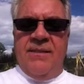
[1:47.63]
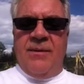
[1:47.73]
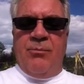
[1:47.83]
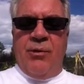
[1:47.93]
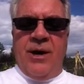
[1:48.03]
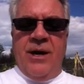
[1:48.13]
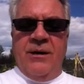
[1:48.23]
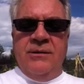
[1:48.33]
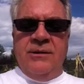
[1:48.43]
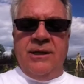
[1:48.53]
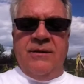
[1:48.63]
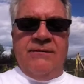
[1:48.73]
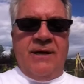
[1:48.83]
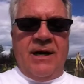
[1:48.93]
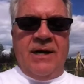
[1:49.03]
the prayers
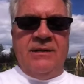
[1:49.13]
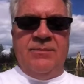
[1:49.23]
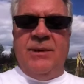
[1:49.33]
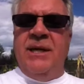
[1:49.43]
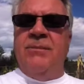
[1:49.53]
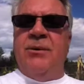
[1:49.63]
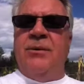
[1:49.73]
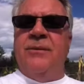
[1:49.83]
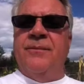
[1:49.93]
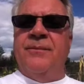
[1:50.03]
of God's people.